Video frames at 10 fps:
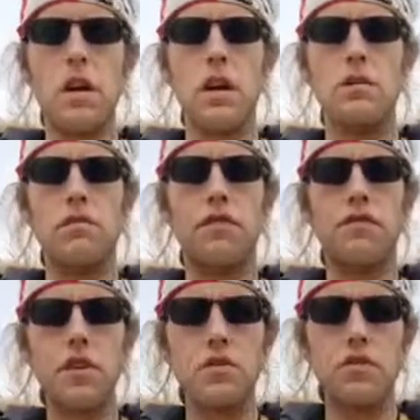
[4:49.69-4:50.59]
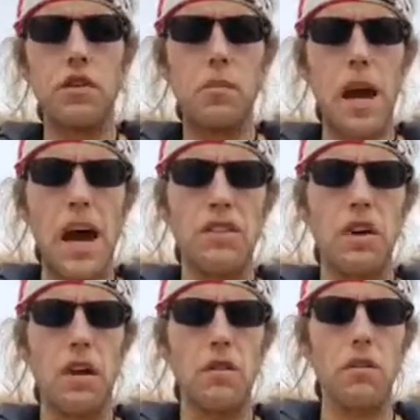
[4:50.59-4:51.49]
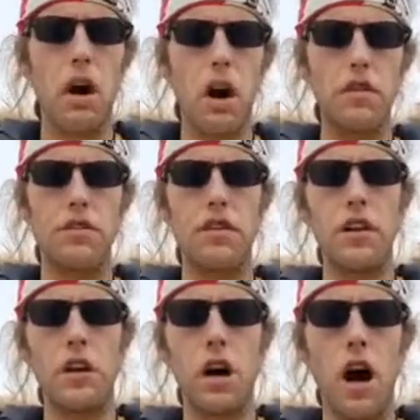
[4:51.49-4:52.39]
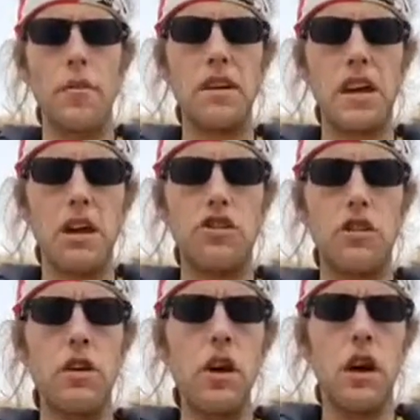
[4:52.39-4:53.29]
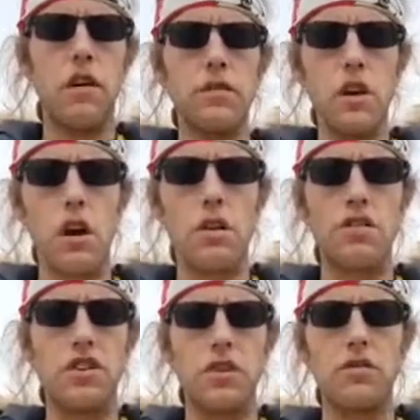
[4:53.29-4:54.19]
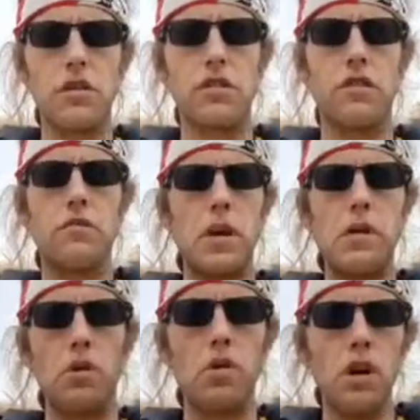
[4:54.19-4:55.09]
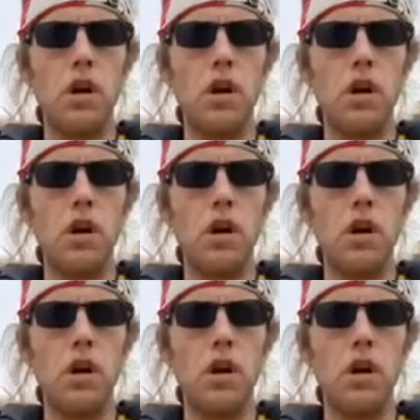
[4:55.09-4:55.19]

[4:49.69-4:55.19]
He has refused to pass other laws for the accommodation of large districts of people,